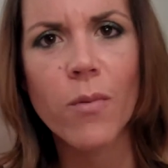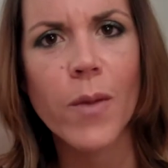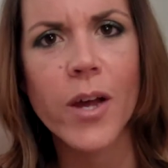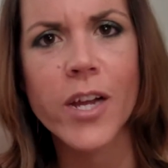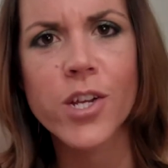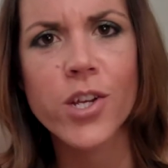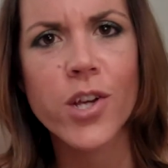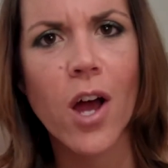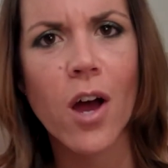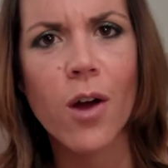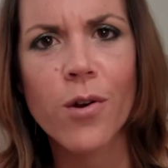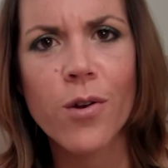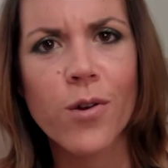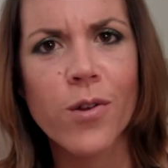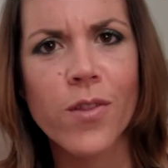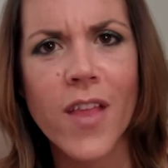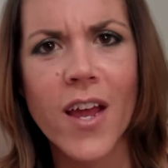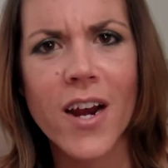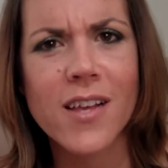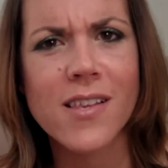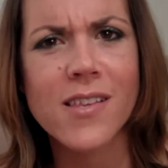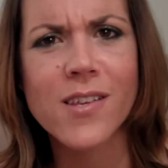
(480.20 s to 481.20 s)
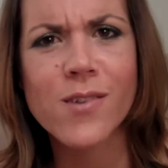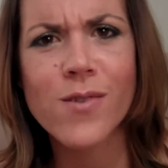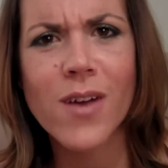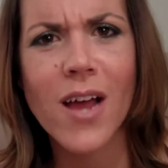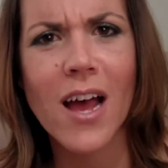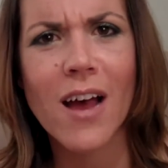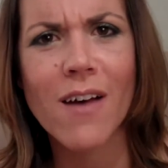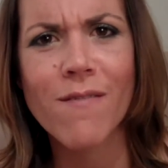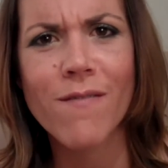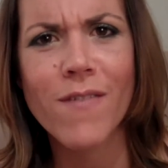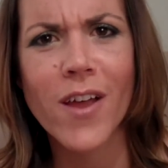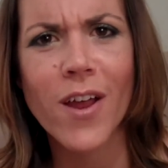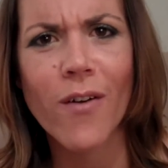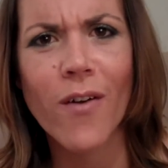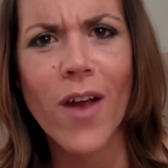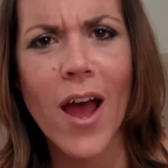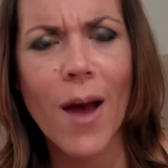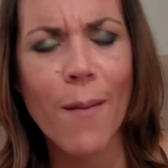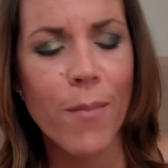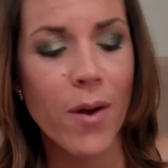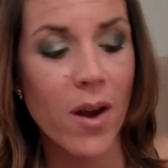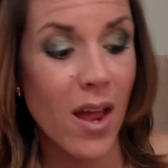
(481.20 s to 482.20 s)
from my childhood that I still can't figure
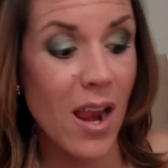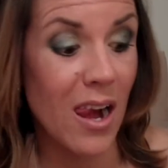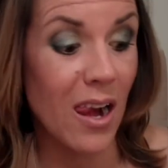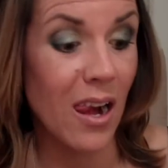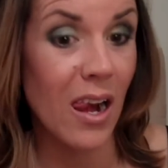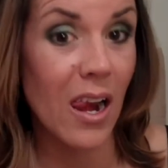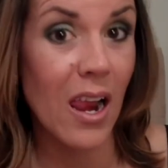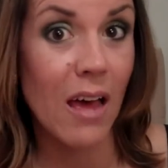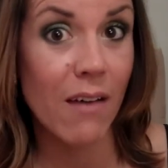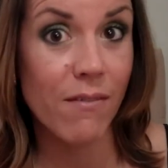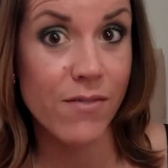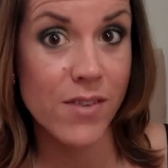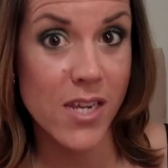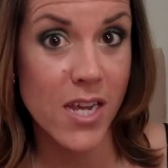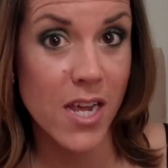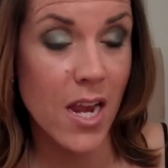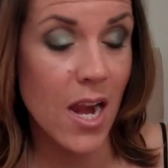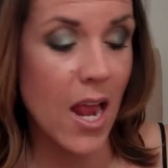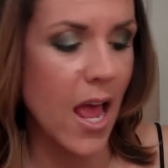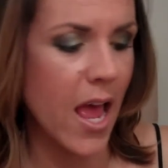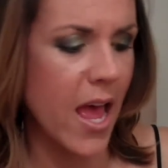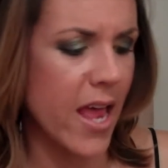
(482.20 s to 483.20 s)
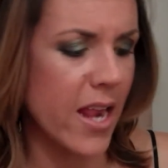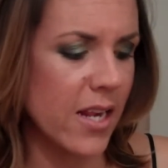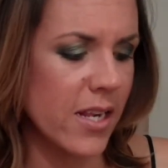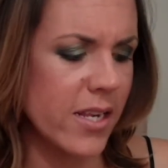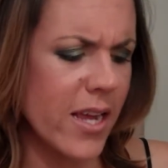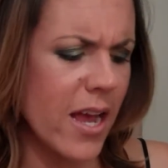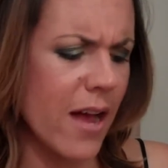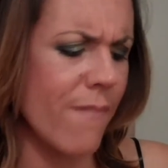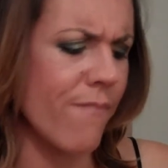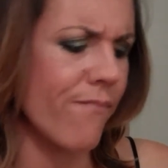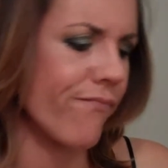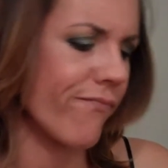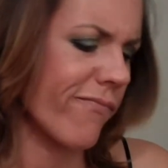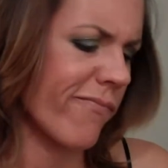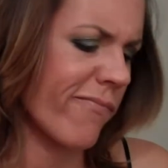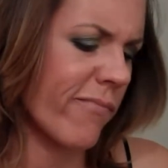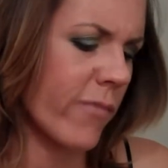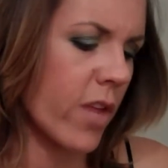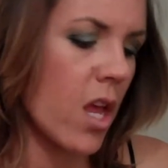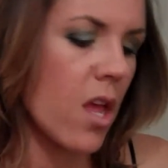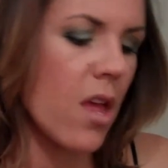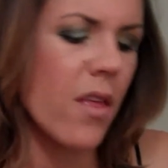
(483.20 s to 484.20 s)
out, but I loved it, and um,
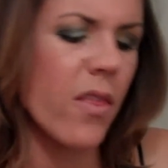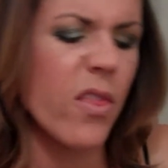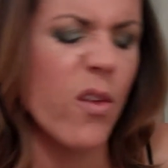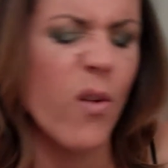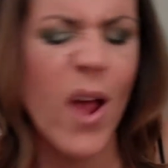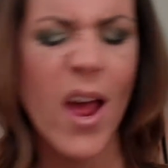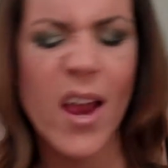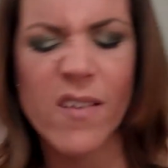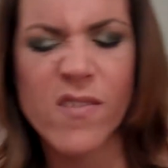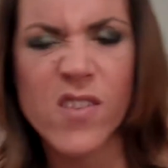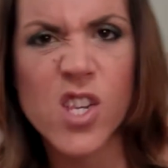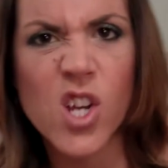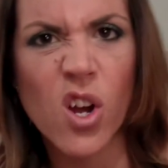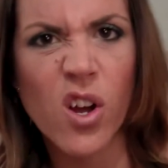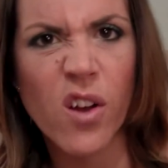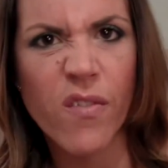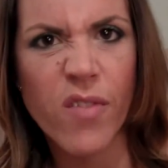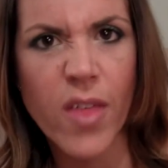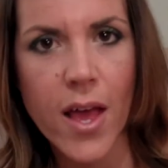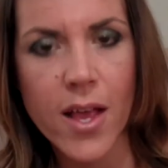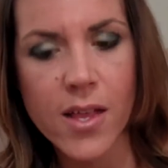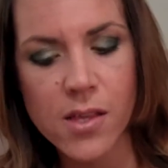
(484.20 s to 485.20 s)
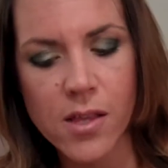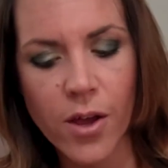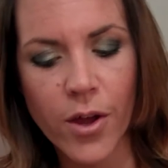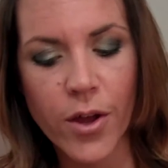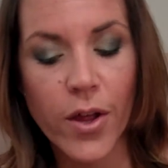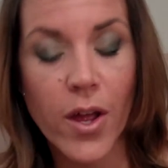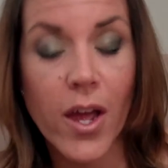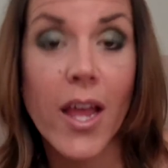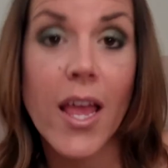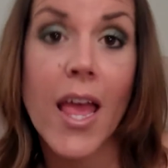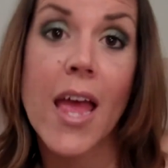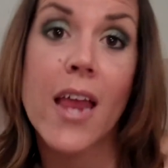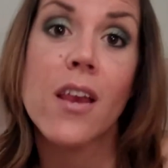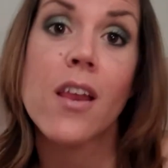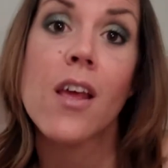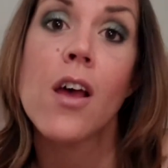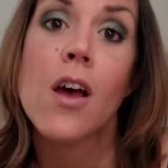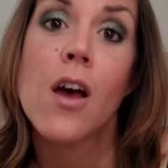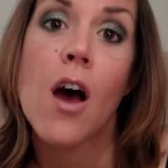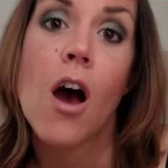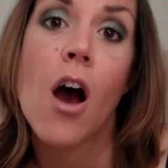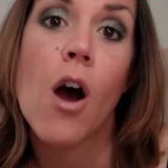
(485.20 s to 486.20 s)
they're out of stock of that. So again,
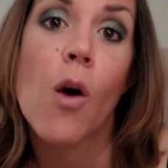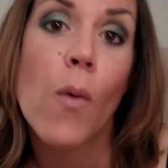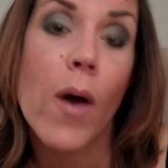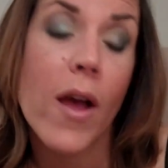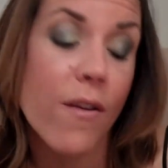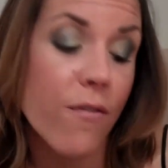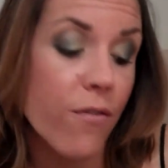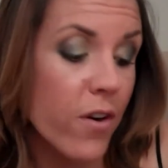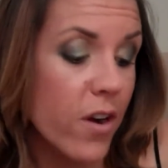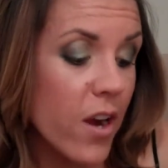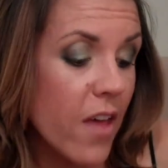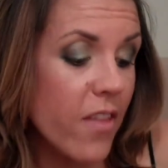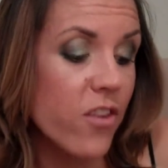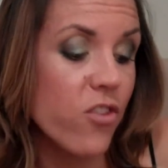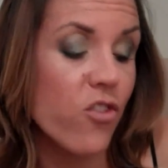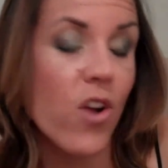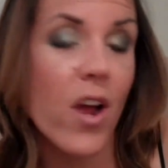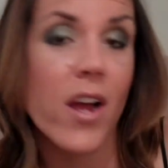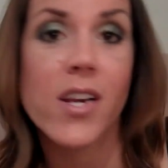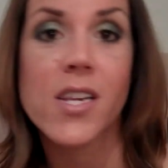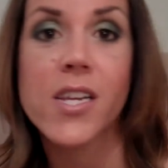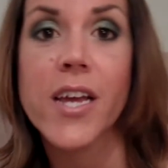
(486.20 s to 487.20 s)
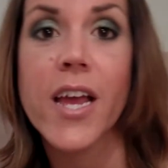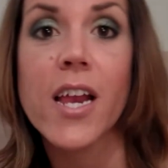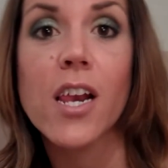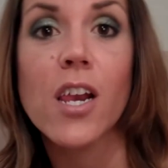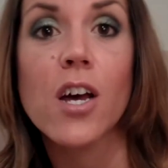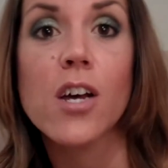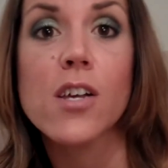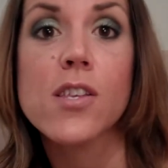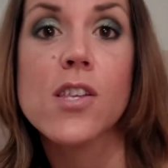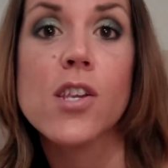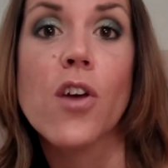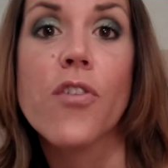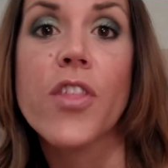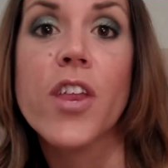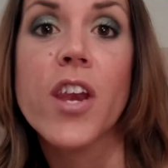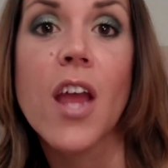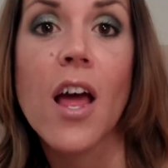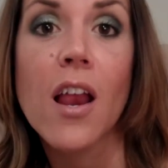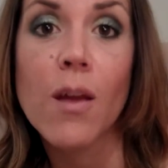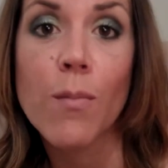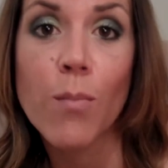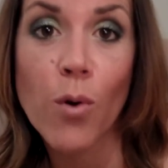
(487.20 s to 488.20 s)
I'll wait for another truck to get lost on the
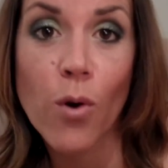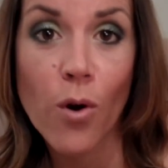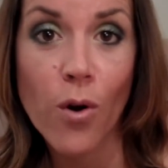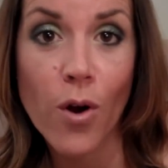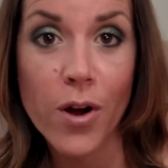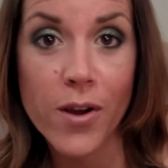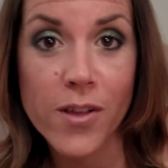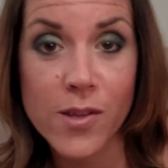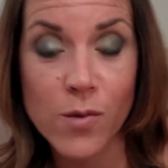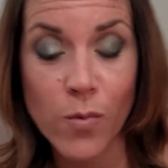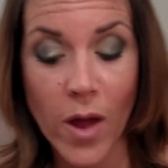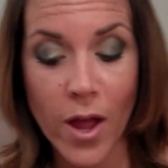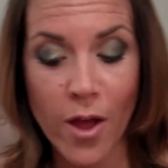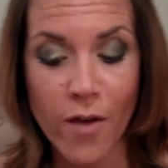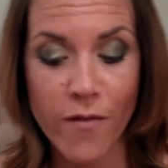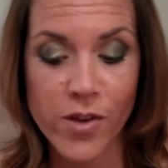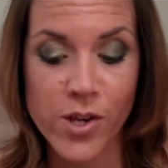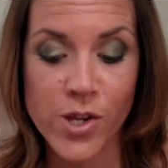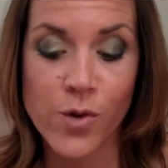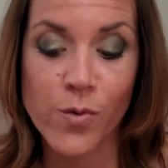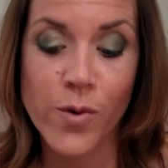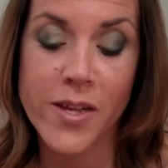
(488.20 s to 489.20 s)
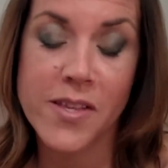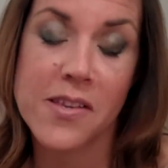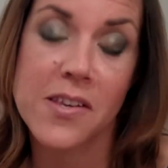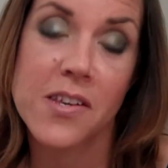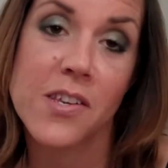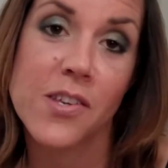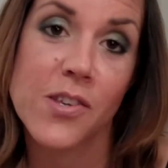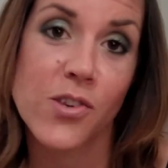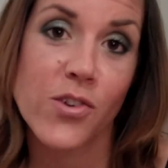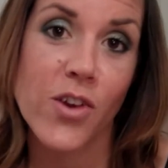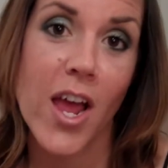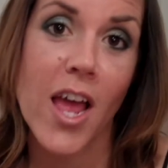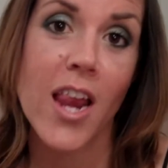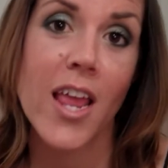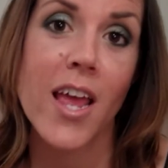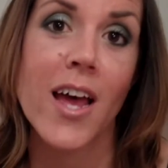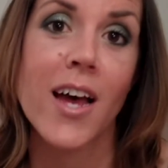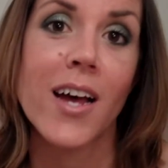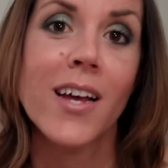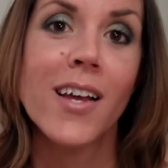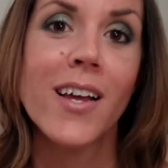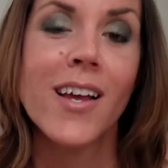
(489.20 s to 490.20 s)
Nullarbor on its way over to Western
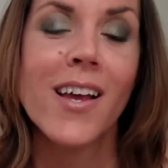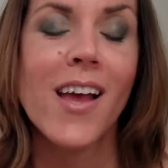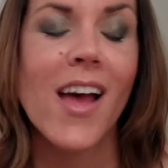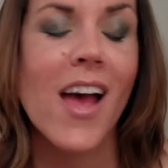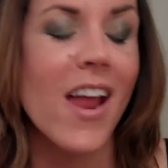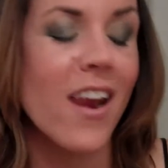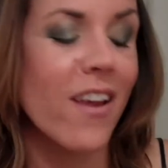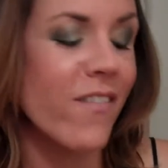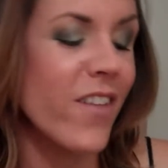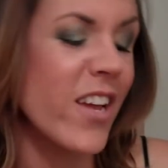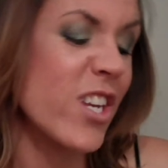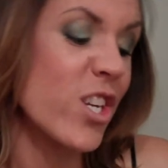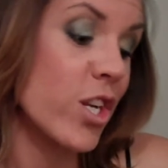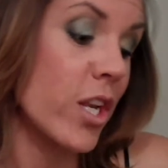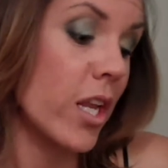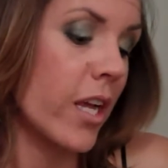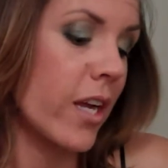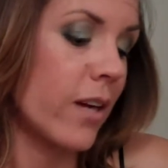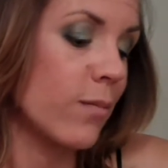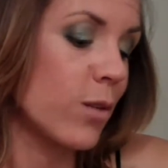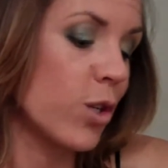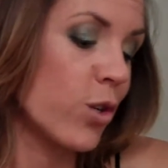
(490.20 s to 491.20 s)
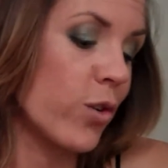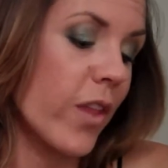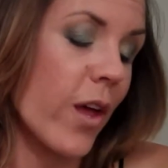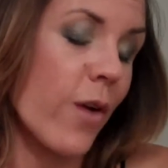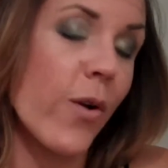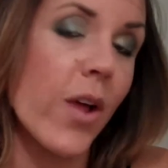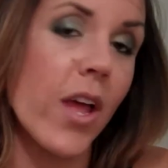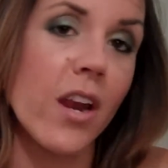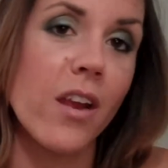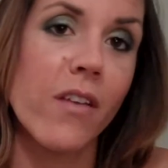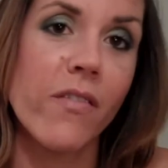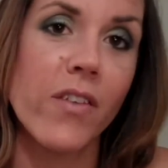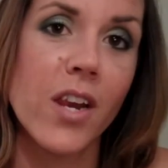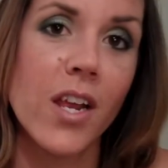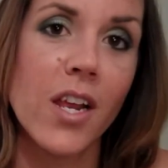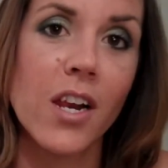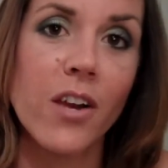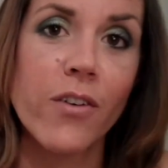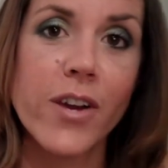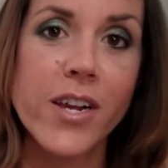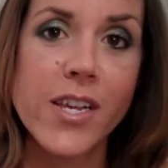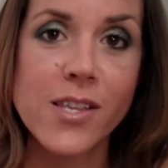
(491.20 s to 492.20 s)
Australia, and eventually I'm sure they'll get a
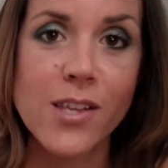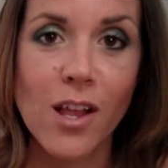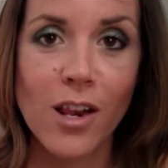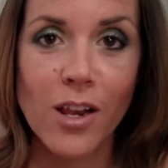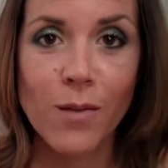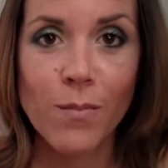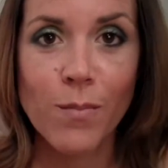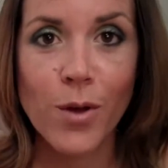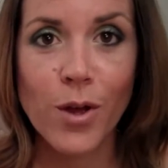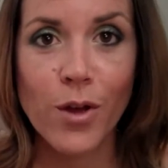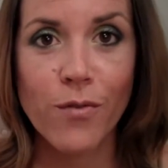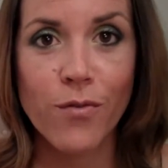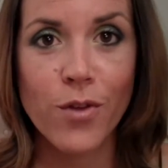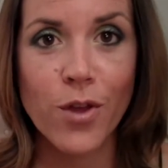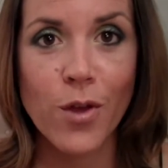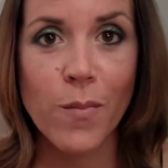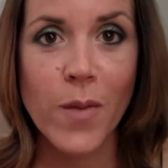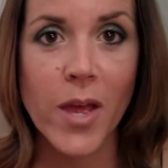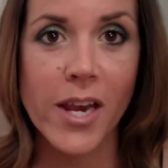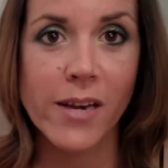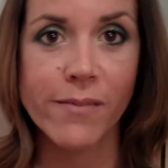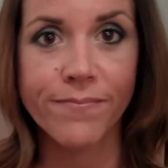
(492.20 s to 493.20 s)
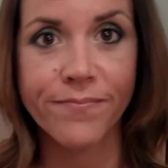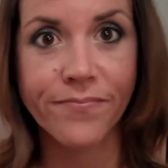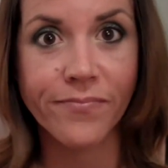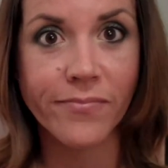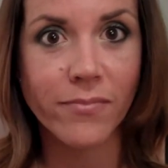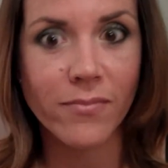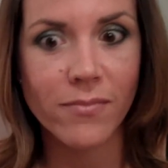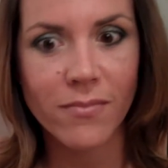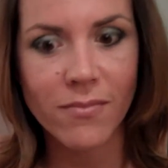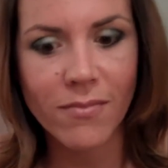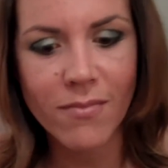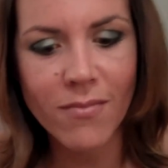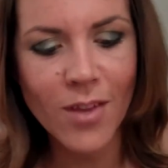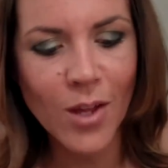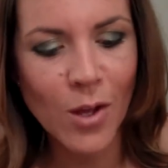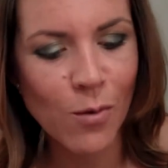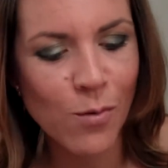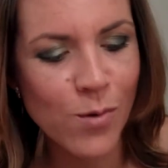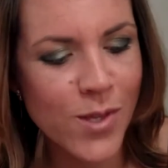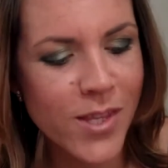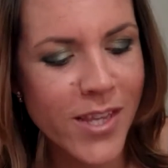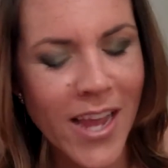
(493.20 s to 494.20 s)
vanilla-y solid perfume in.
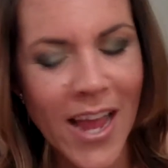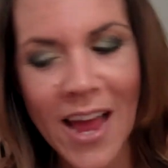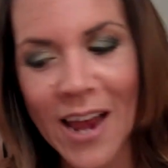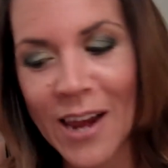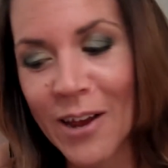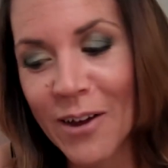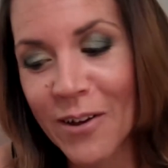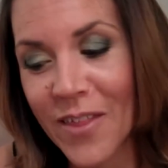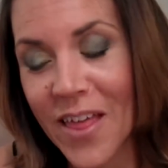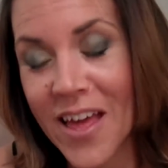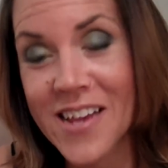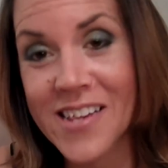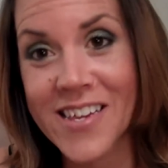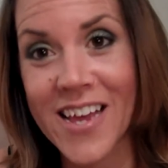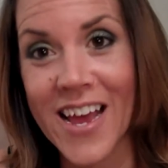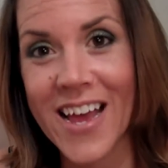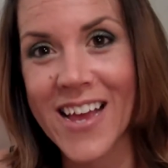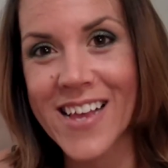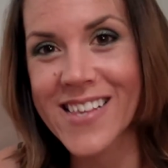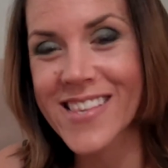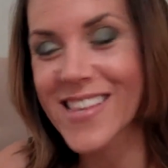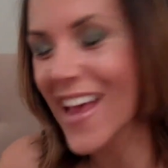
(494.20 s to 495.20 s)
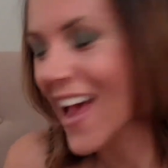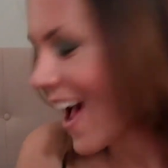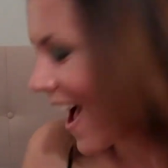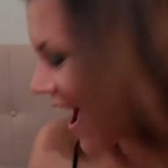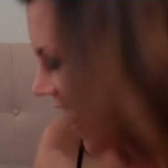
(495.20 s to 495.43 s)
We'll see how long that takes.